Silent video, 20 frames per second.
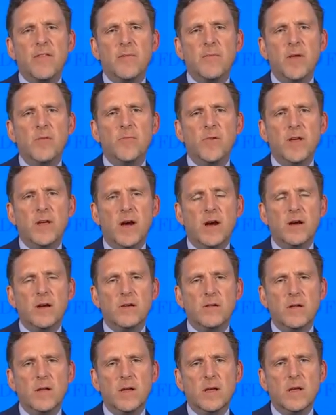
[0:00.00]
I mean, we
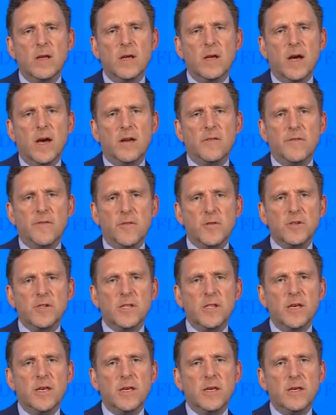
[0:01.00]
are,
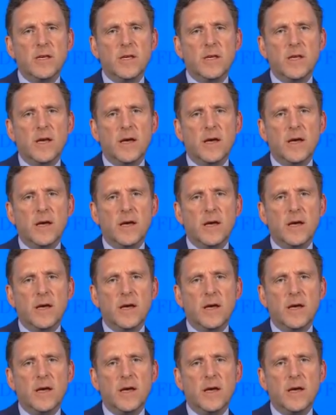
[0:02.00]
unfortunately,